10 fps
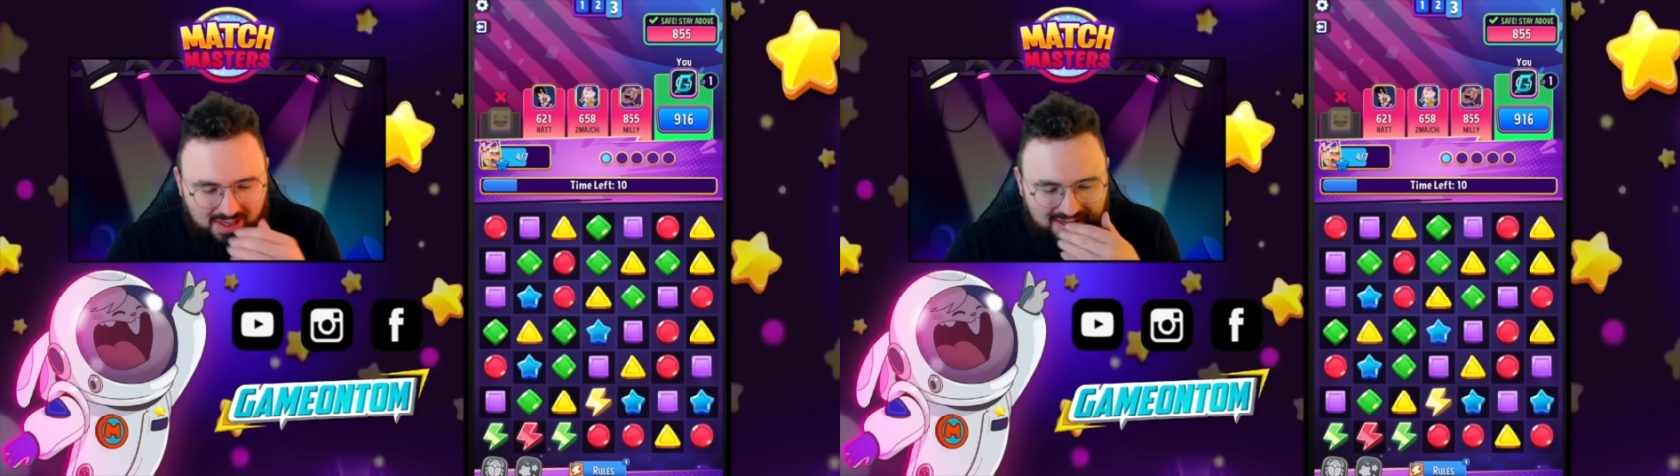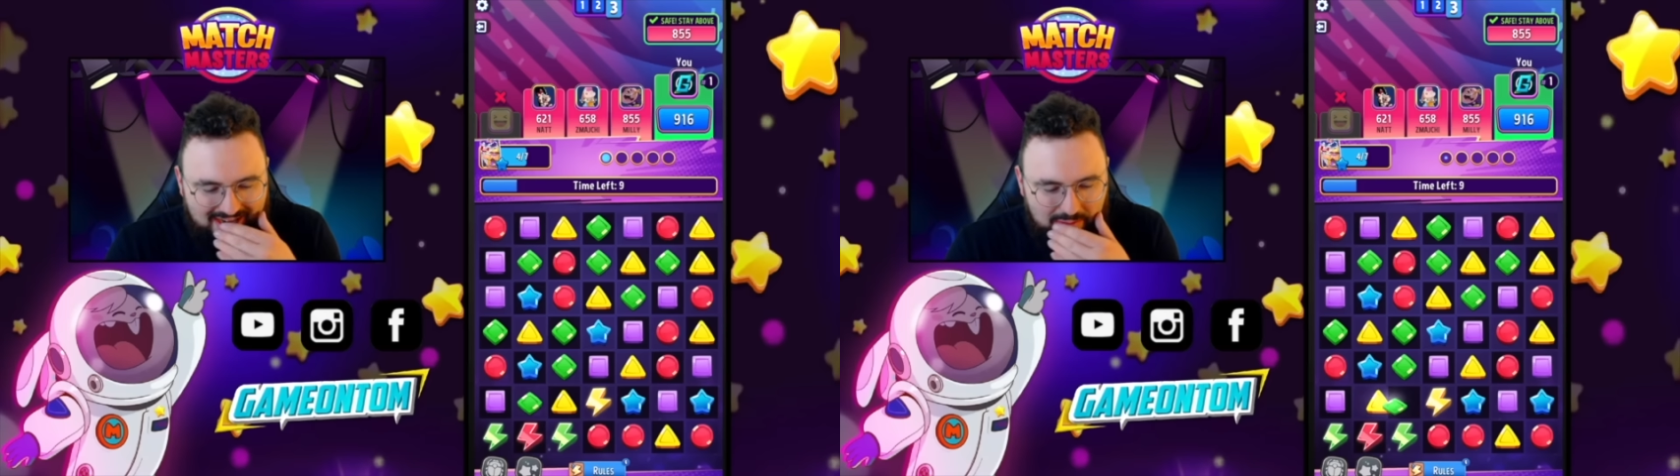
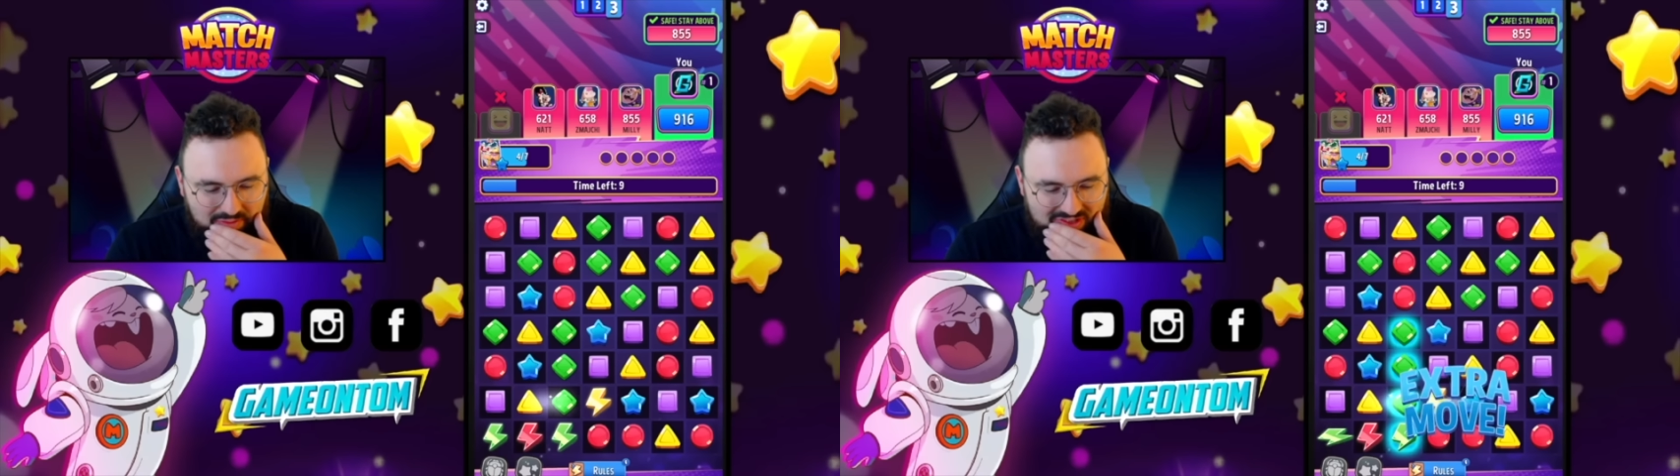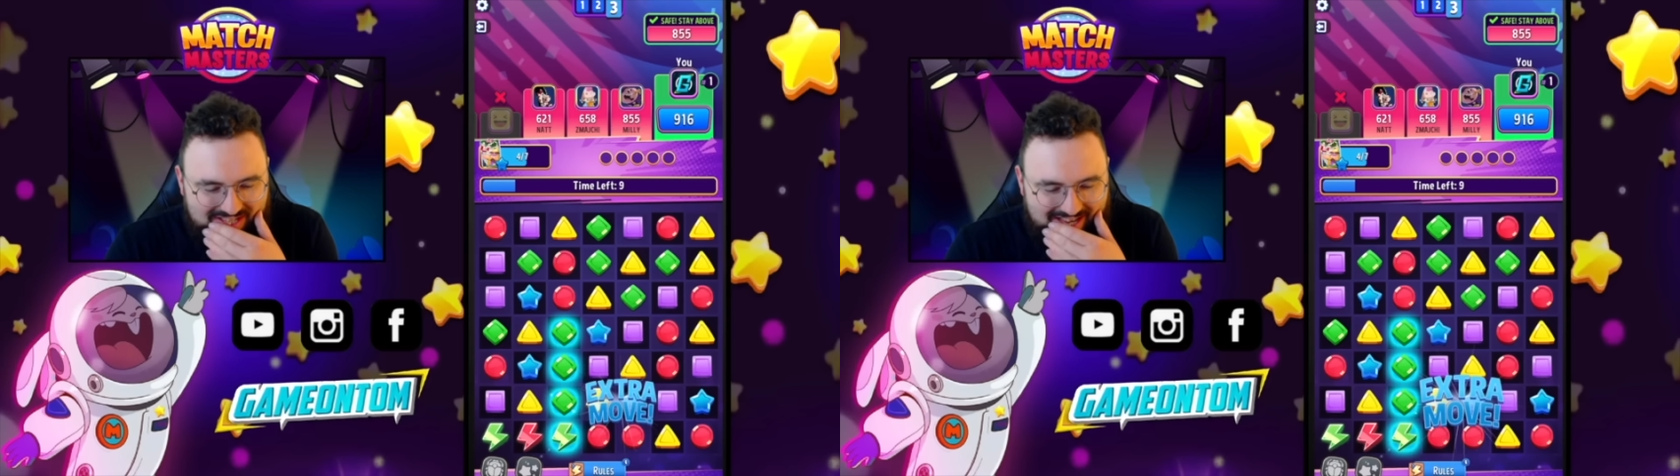Ah,
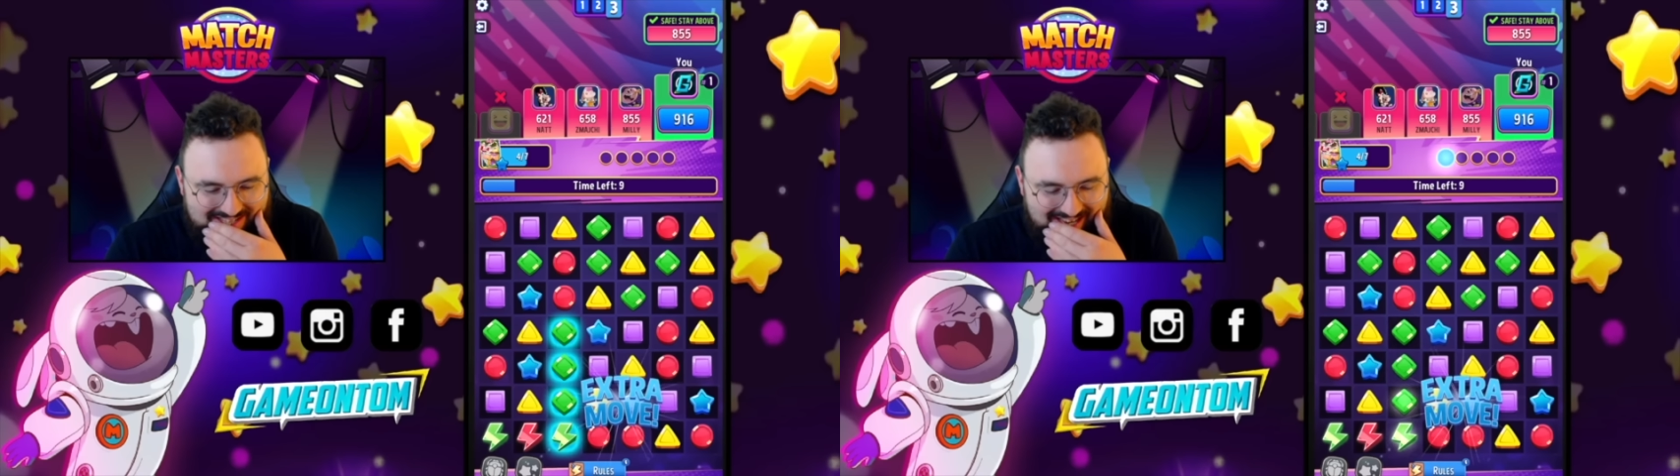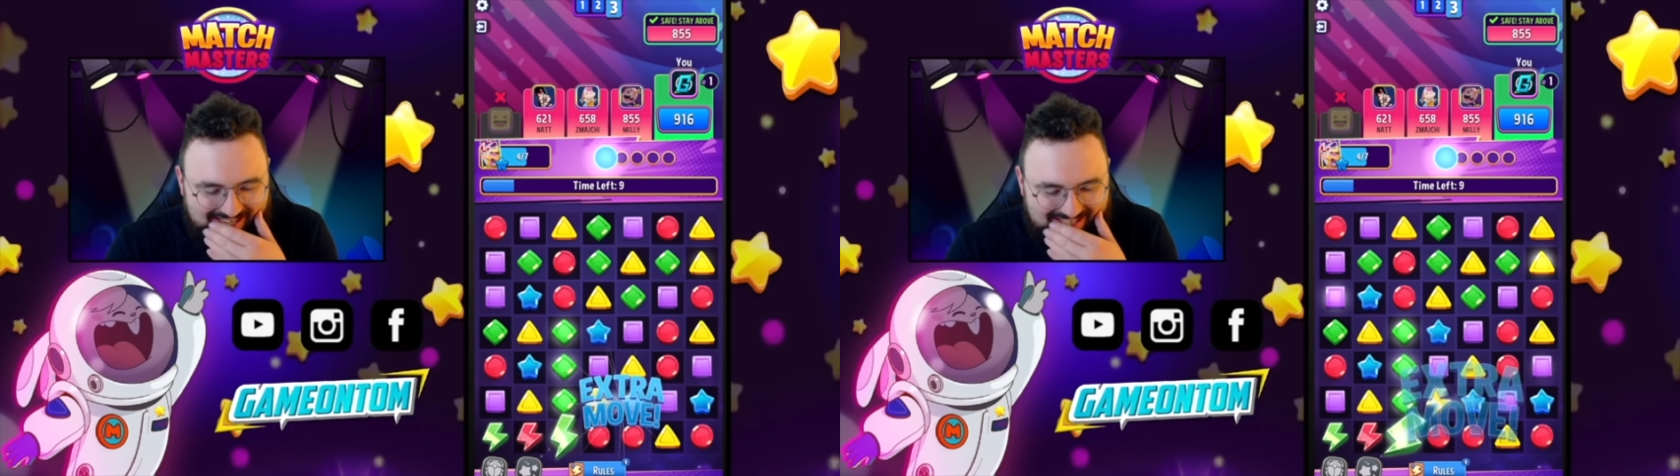we've got 10
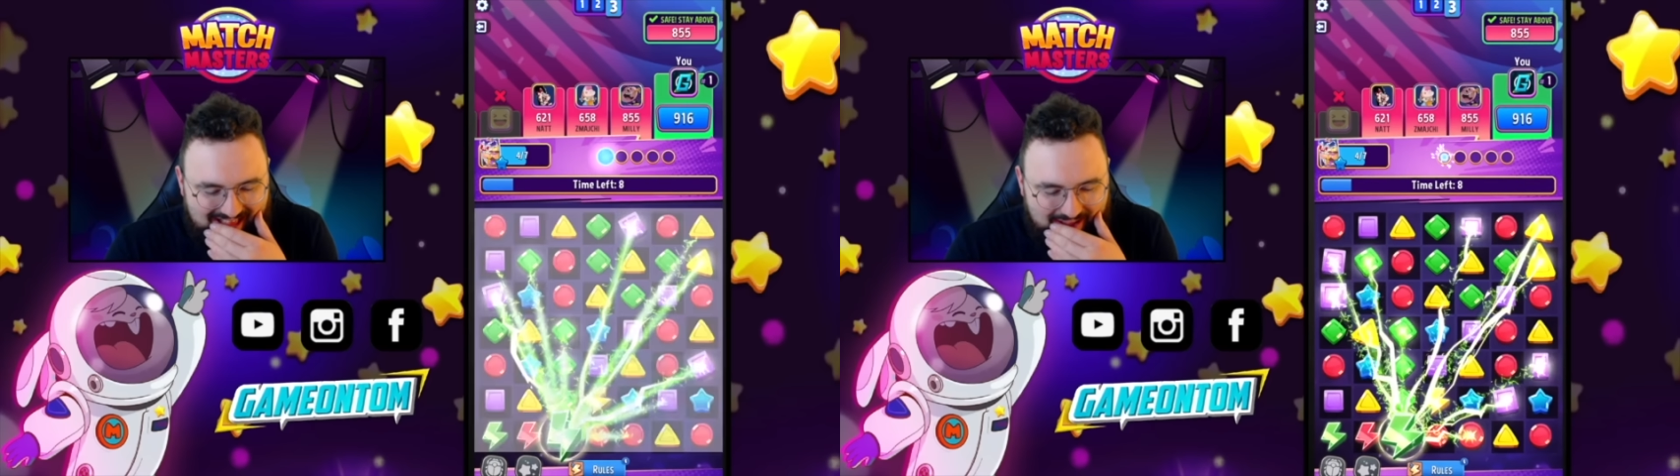seconds